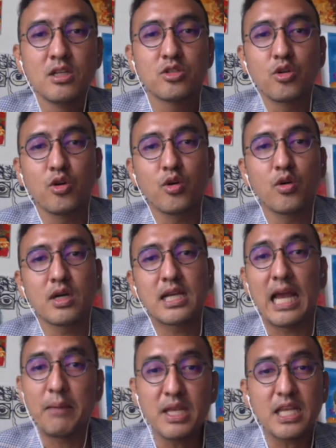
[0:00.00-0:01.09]
So,
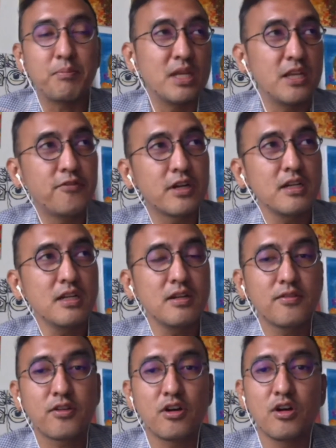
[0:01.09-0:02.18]
climate can be different
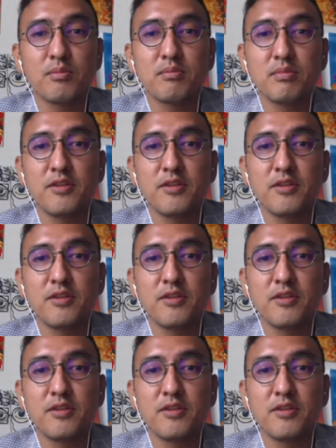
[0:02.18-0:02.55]
from